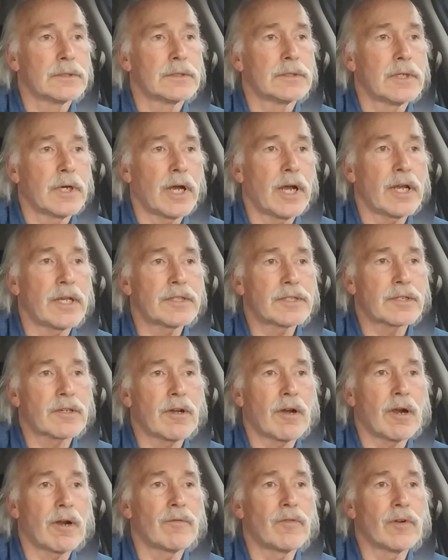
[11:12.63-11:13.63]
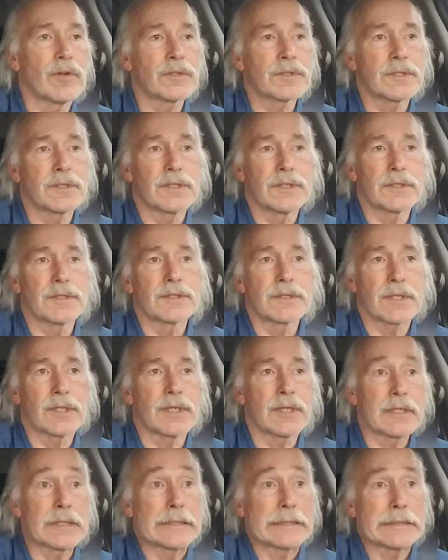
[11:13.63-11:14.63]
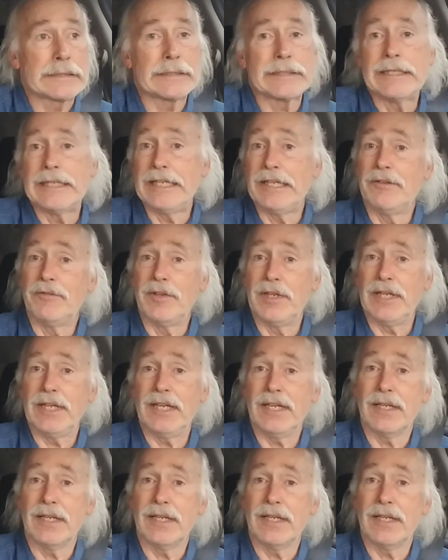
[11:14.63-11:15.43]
ICE car versus EV.